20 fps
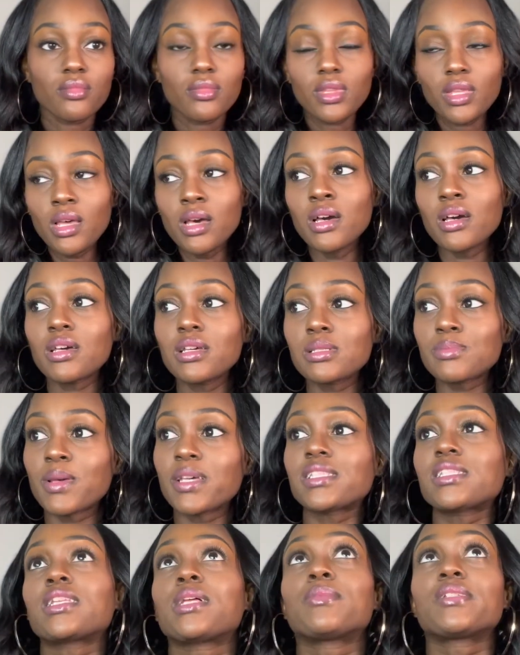because uh,
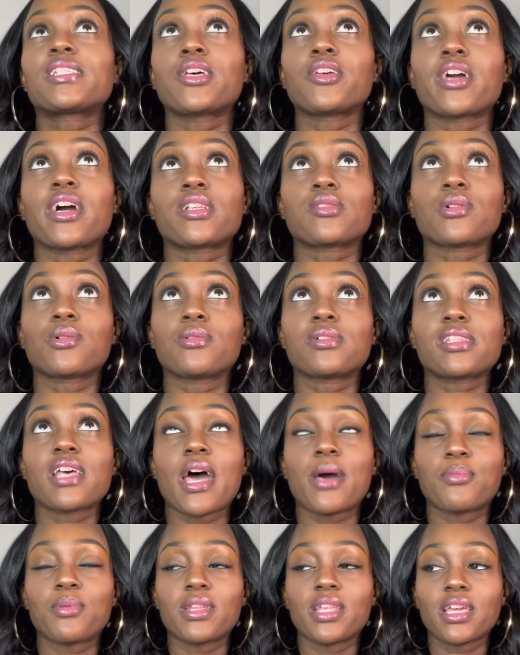basically let me tell you guys what was
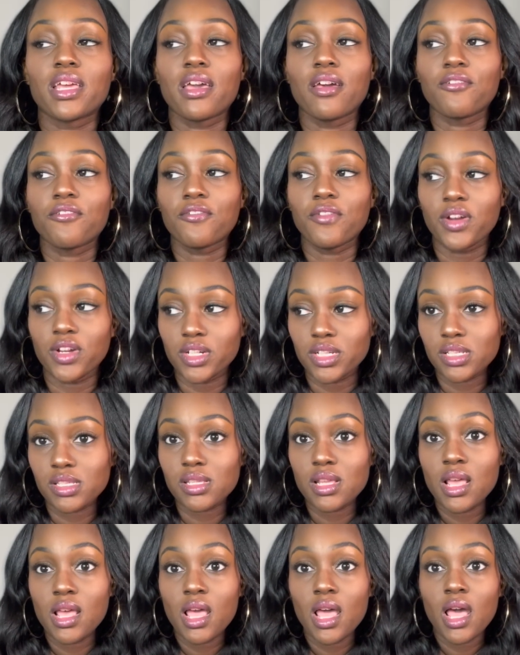happening at first
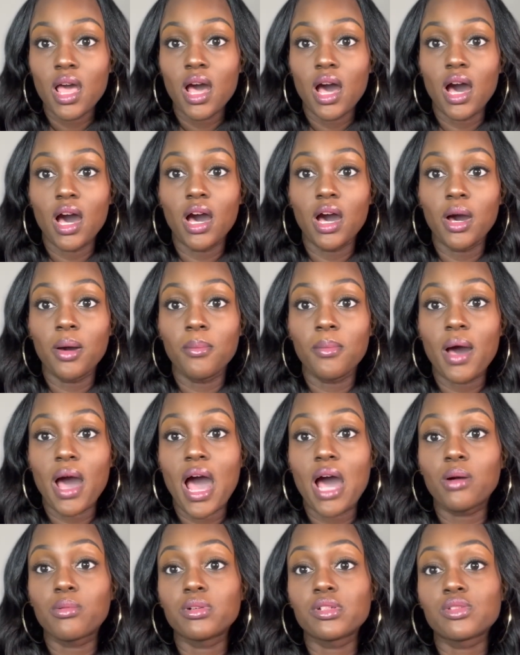um,
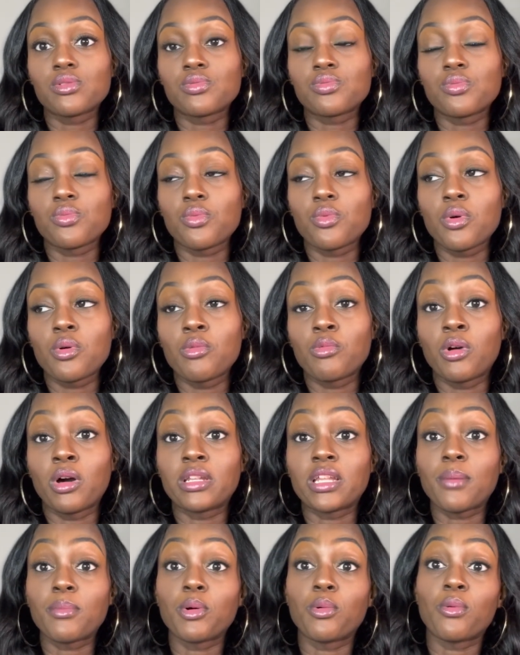I was well
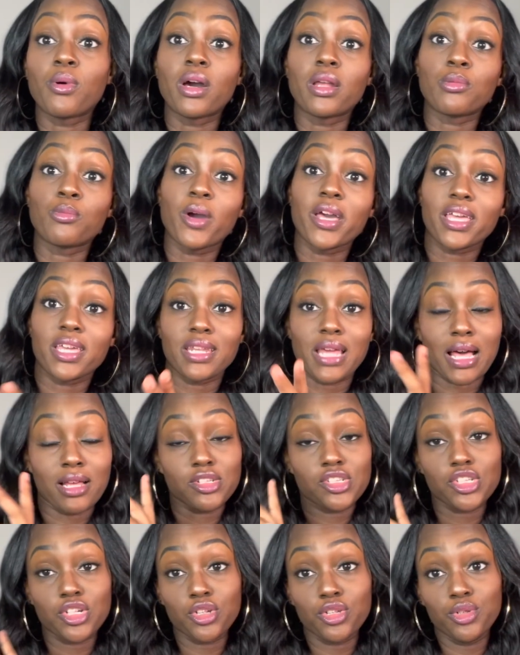number one waking I'll
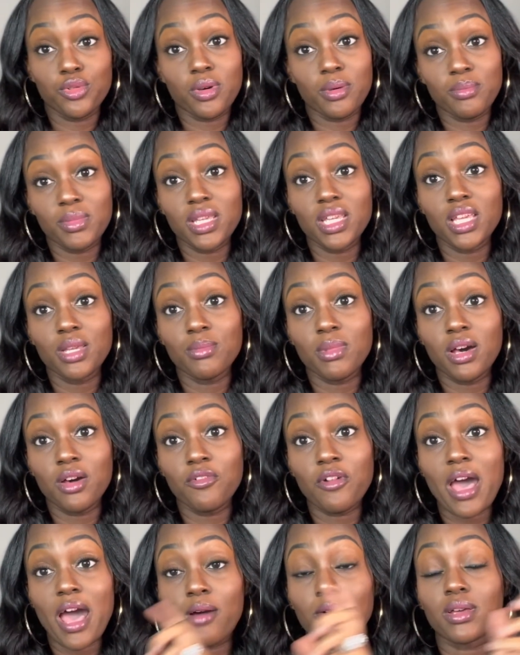show you a meme of
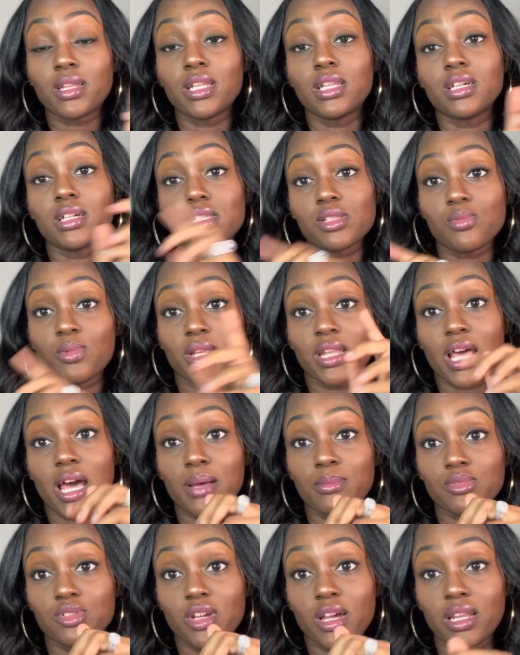how it looks when
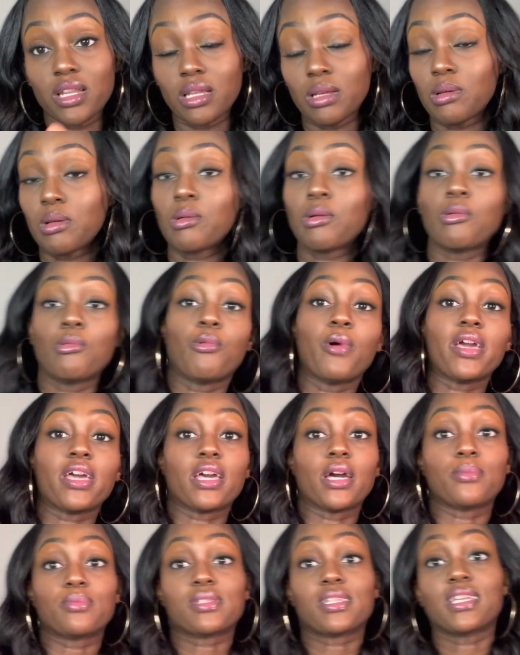I'm trying to wake
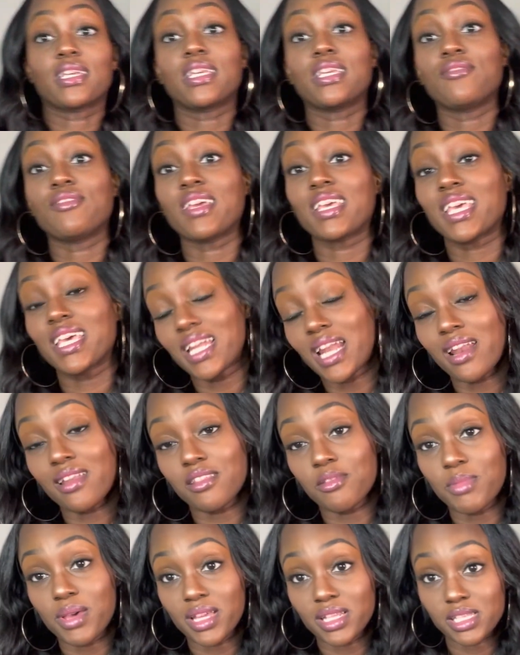up to even get out of
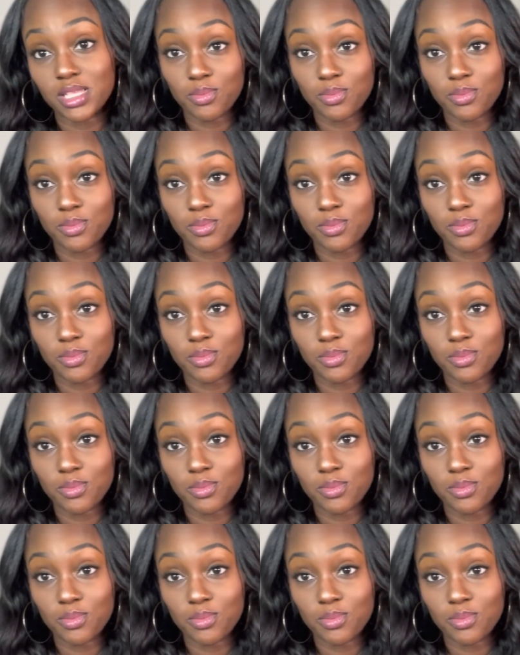the bed to